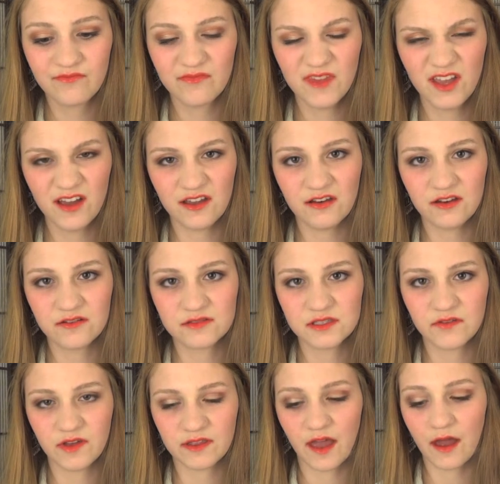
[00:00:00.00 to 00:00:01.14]
Yeah,
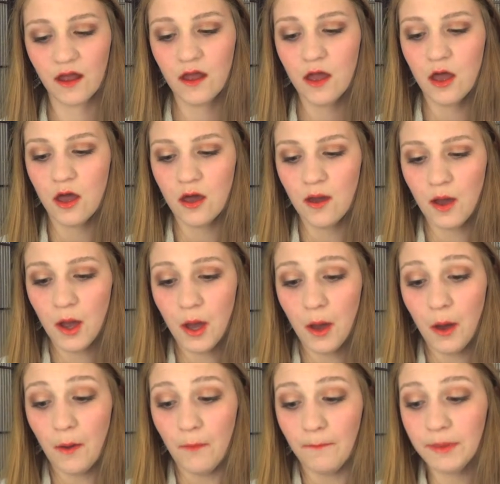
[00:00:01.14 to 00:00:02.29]
stuff like that.
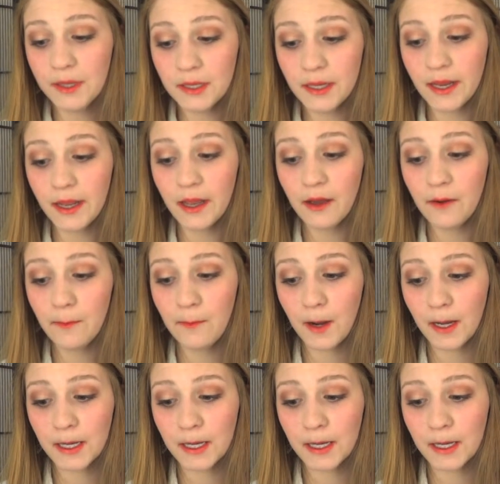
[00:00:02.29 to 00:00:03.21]
But now